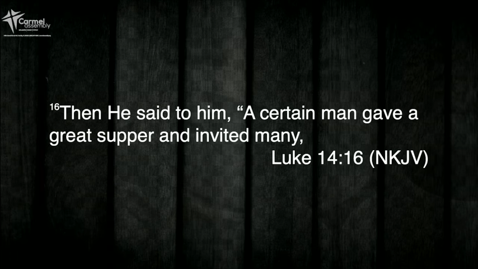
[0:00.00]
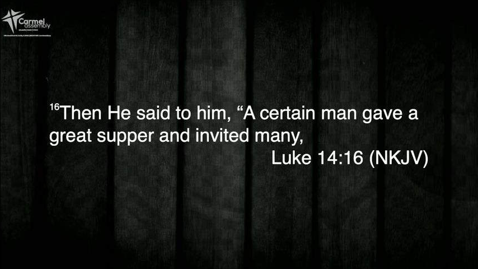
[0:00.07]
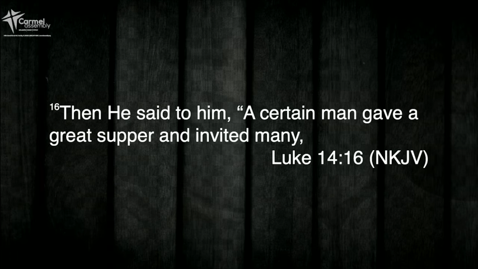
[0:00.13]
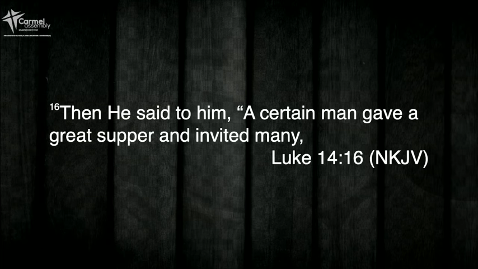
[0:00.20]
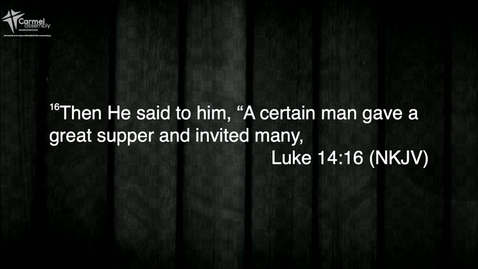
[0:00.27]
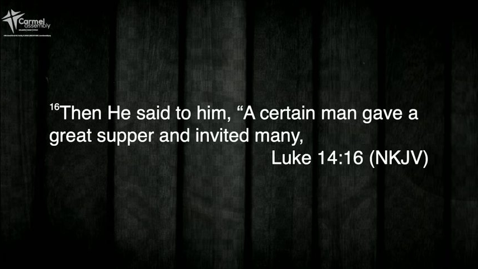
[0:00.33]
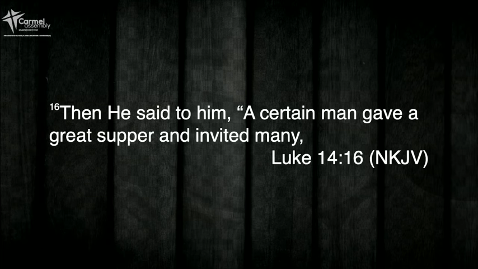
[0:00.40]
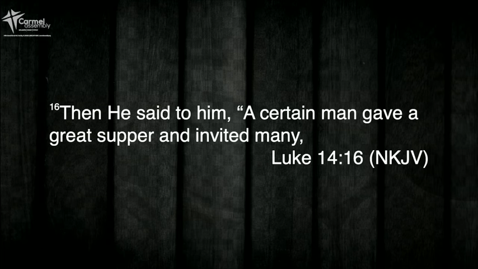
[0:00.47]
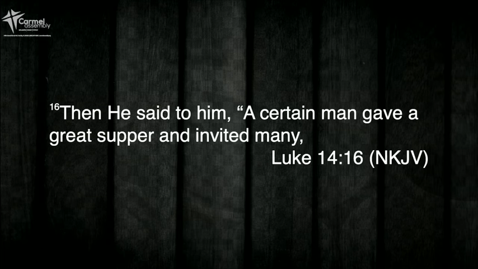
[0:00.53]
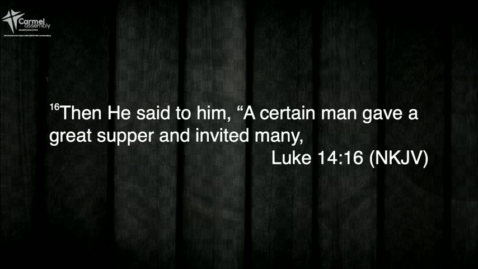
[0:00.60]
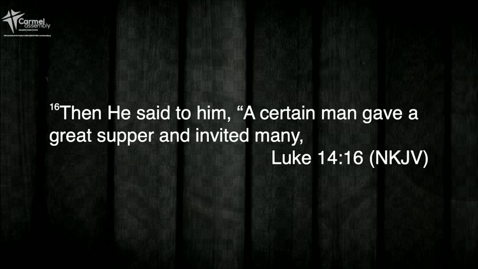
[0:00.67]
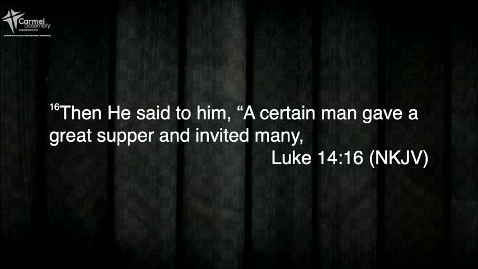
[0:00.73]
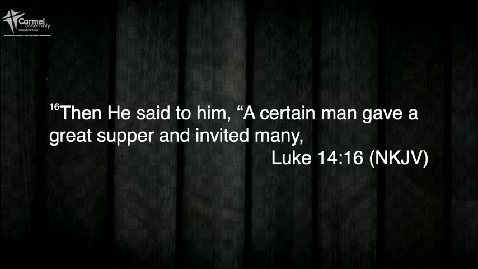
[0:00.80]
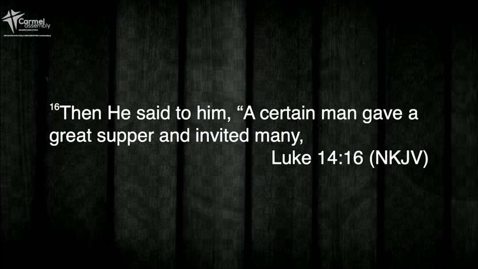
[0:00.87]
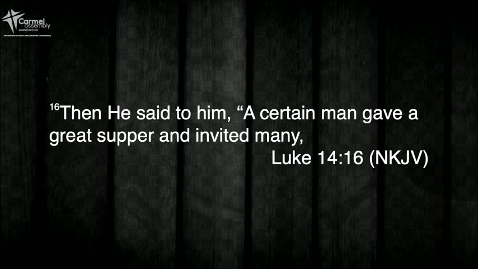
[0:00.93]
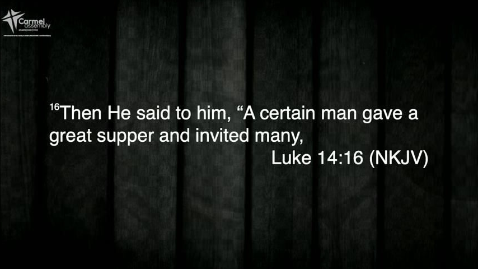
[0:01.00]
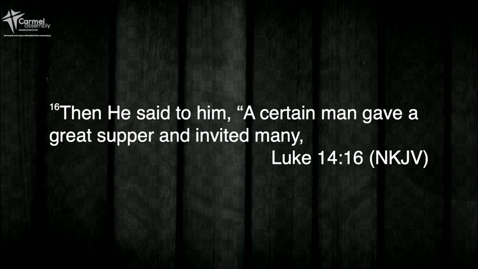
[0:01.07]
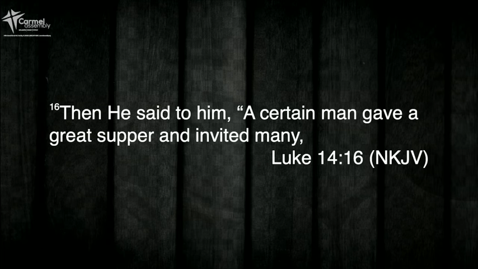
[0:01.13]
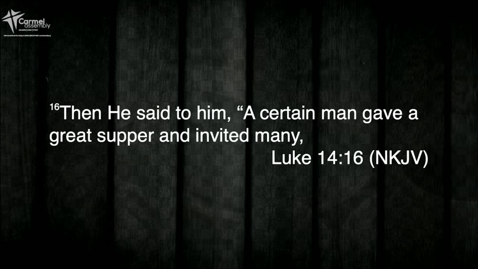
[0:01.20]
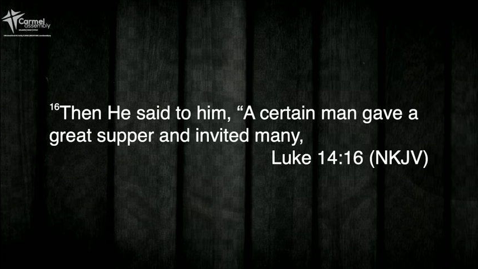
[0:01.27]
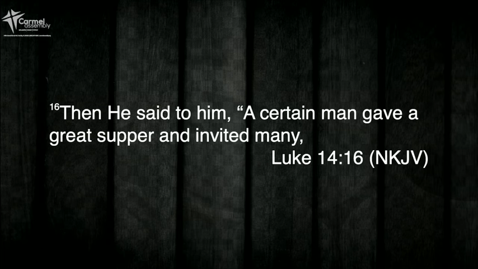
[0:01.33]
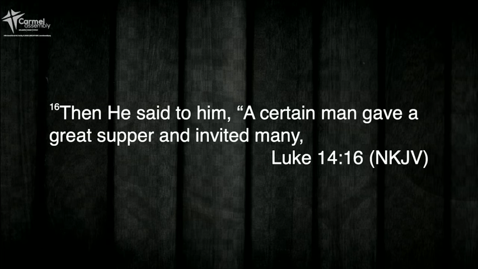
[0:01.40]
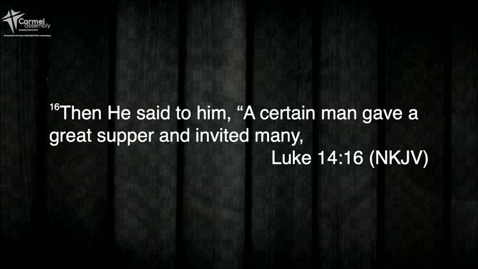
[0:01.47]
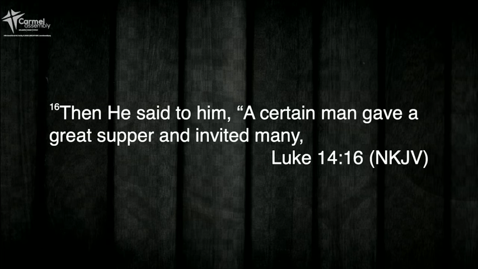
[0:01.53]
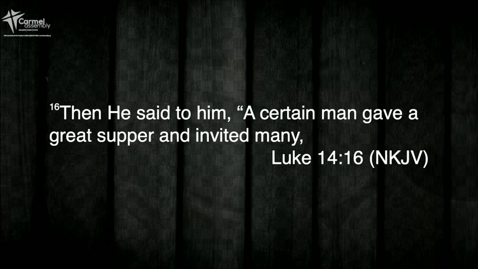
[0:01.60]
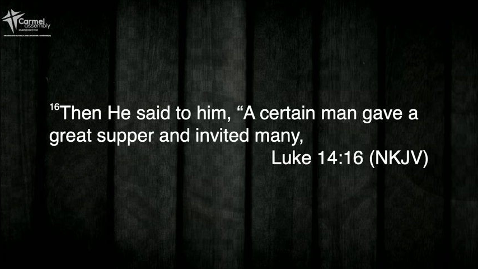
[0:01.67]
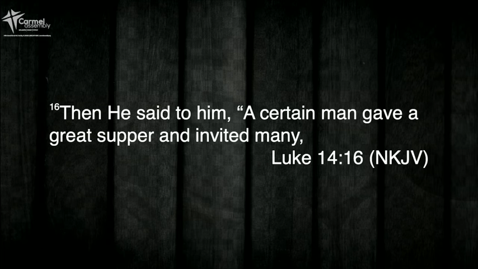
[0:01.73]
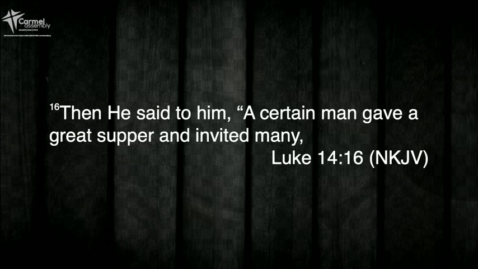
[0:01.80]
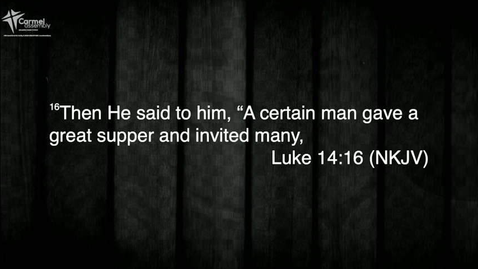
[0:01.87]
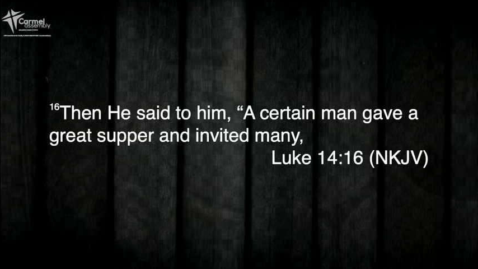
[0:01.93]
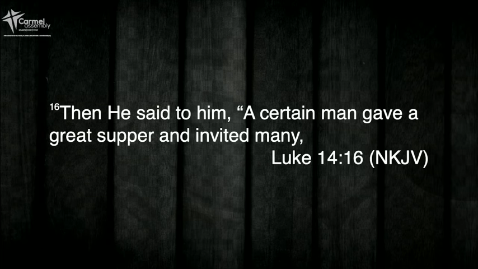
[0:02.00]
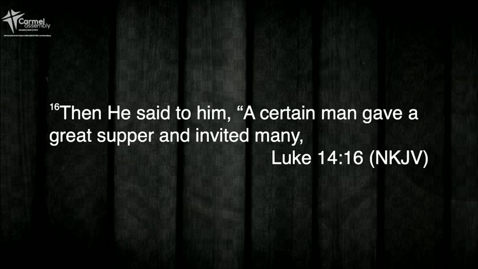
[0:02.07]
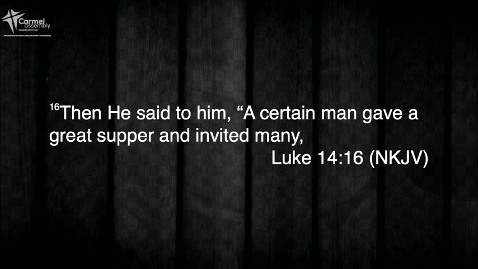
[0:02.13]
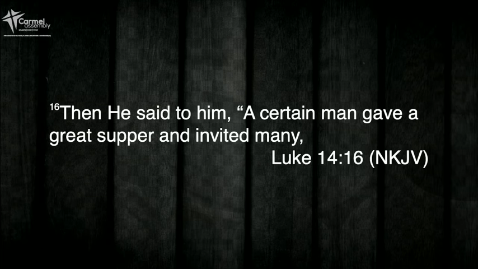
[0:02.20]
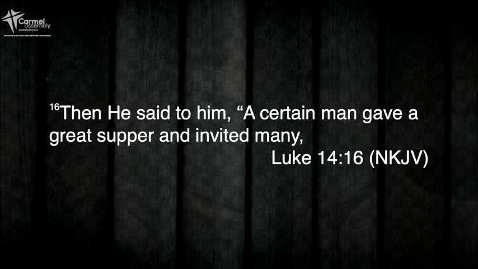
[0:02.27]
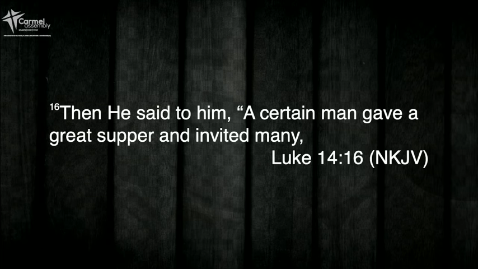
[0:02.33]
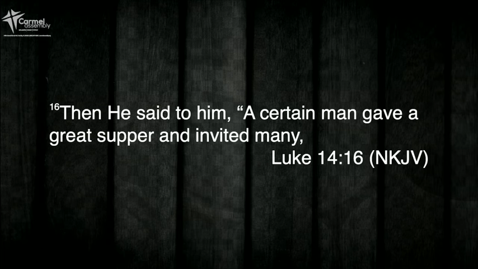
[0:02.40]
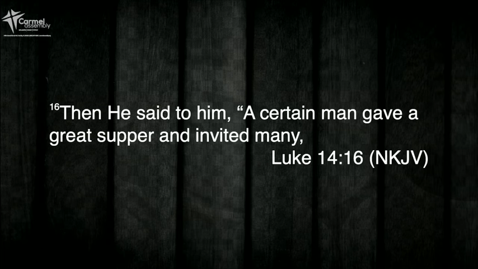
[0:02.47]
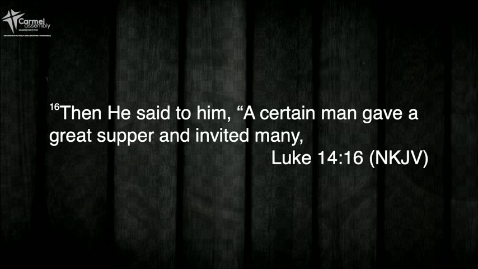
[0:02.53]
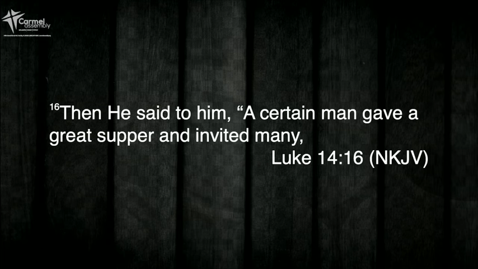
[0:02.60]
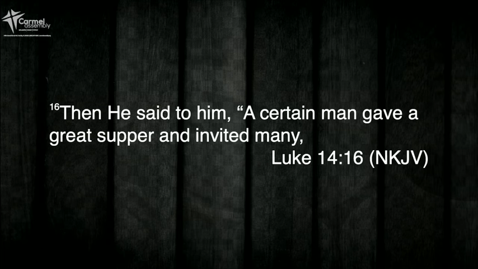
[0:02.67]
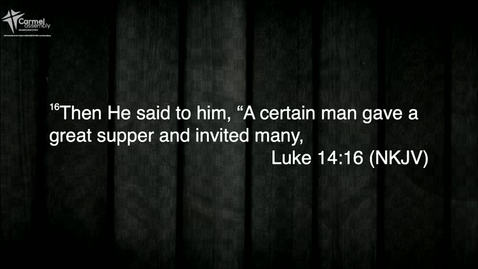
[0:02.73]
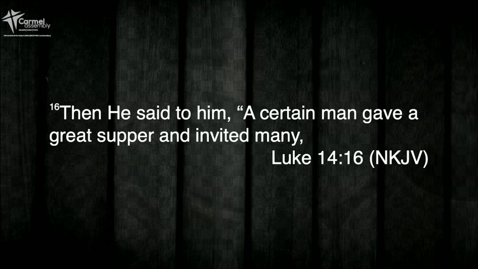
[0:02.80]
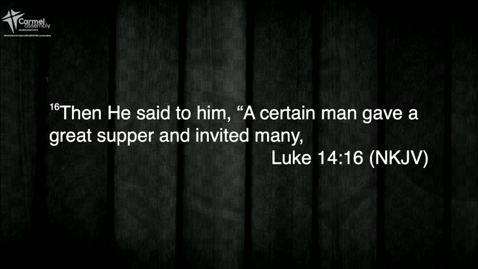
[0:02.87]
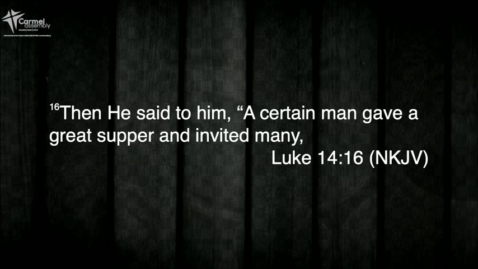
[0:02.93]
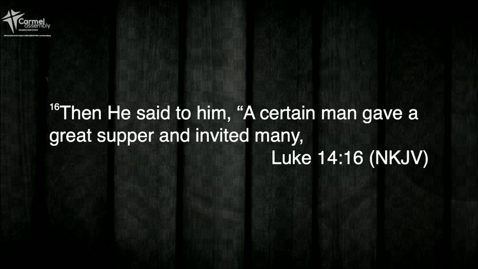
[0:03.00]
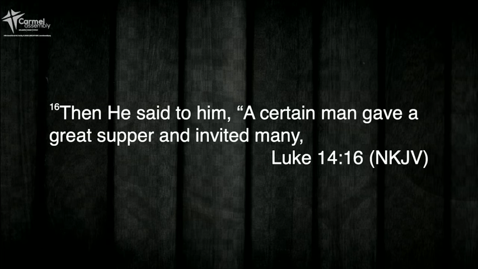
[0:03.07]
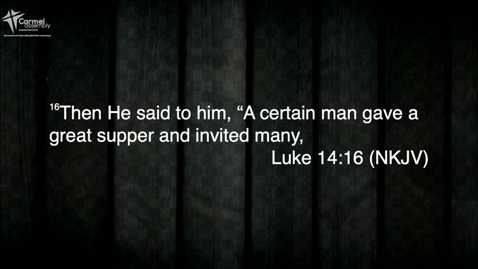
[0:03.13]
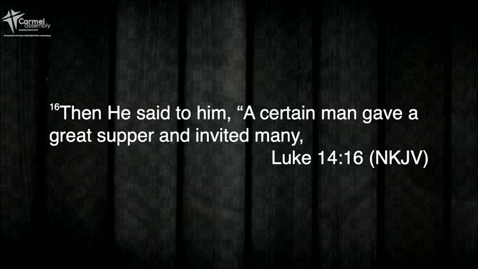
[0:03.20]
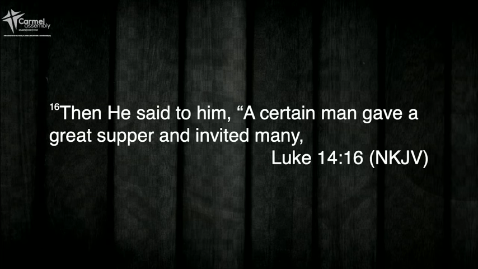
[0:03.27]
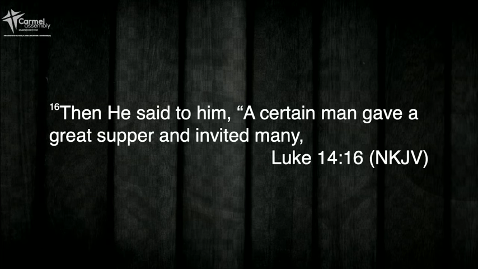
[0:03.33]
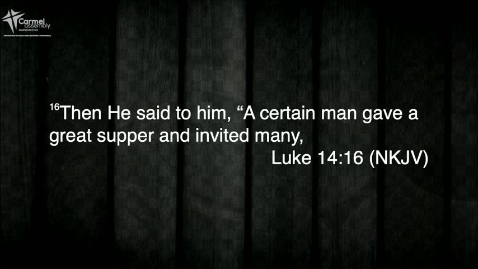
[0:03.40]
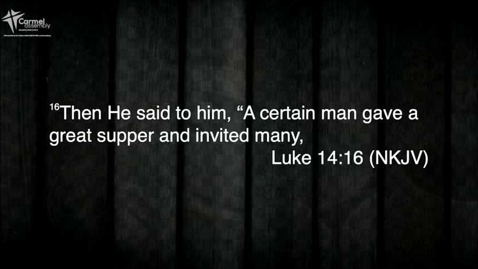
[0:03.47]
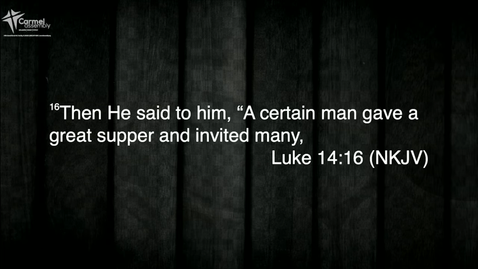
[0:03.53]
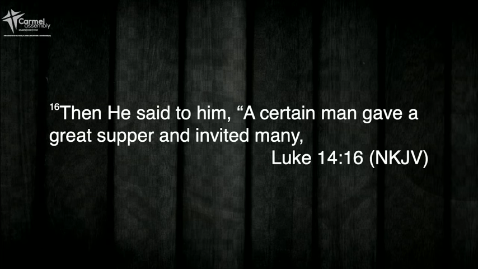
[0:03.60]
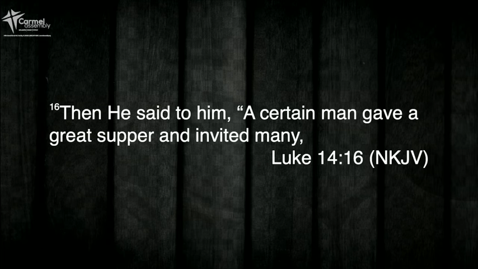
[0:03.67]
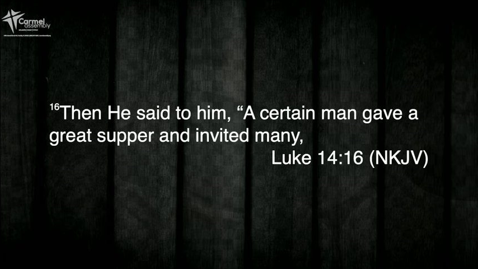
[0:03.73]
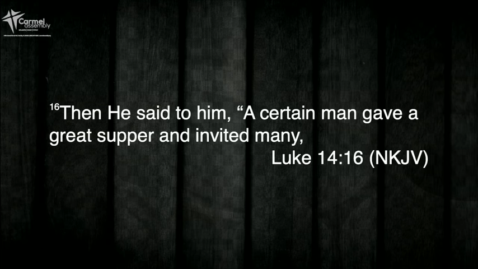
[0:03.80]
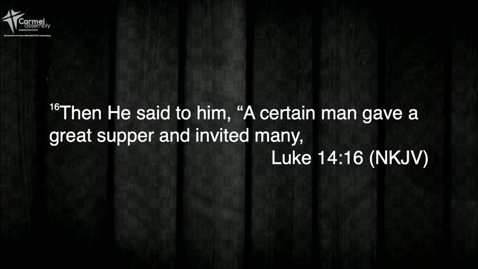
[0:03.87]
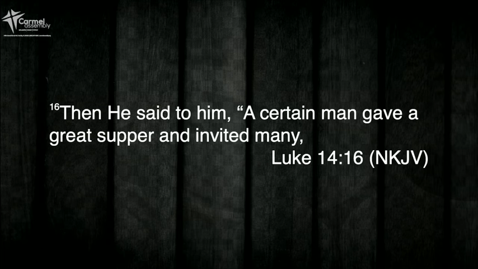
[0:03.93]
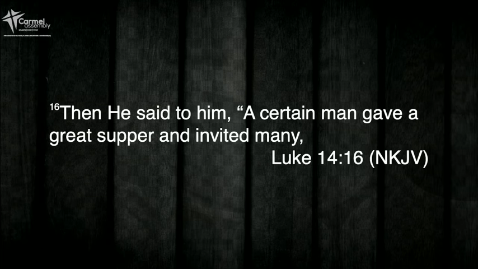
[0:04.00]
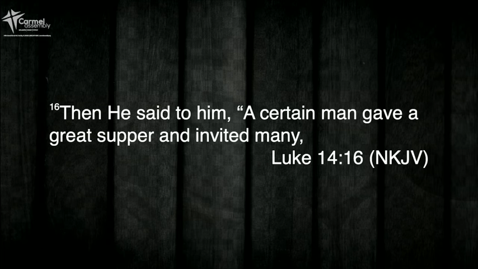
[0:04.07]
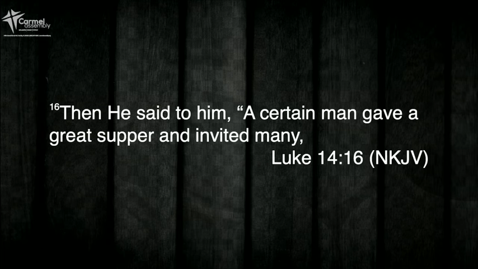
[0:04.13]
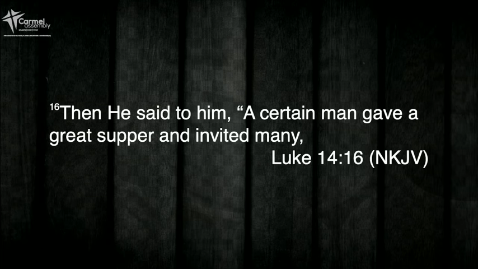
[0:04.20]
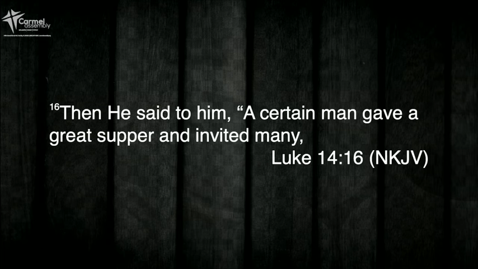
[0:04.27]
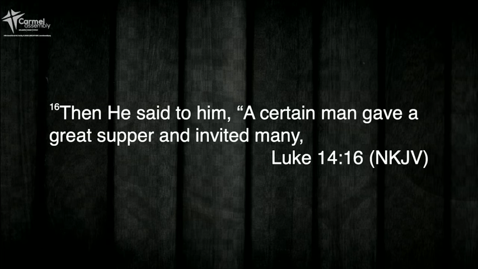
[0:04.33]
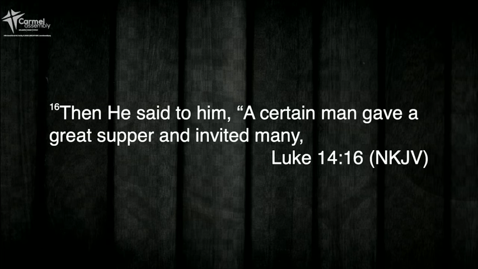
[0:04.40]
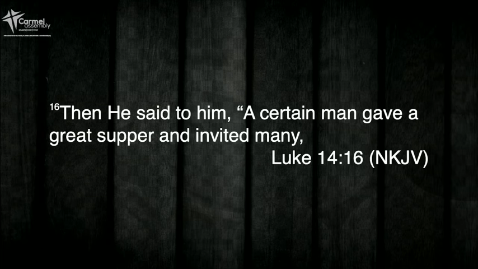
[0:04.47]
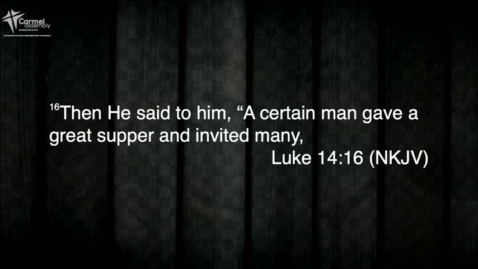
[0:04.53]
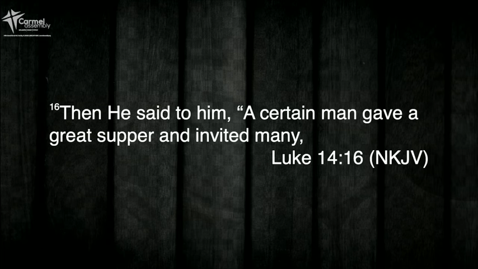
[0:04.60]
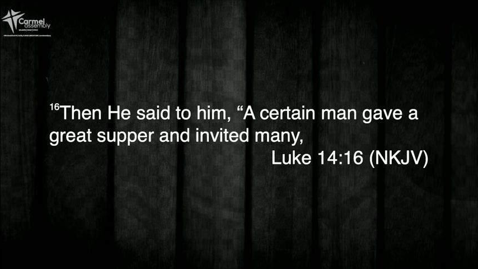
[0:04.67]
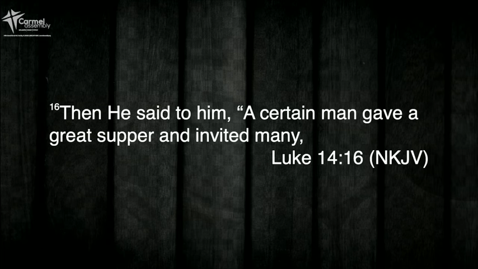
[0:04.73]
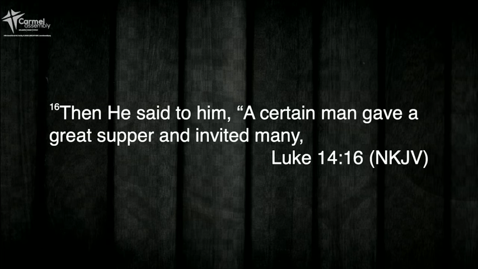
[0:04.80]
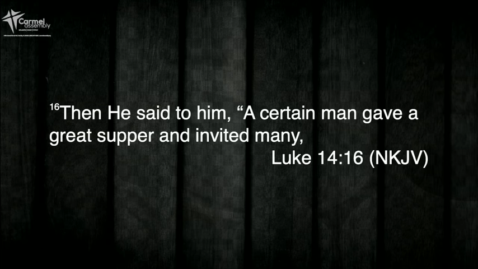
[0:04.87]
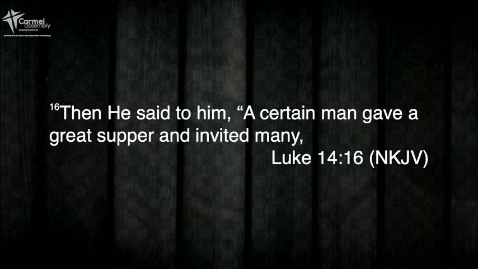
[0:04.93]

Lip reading: [unreadable: no face in view]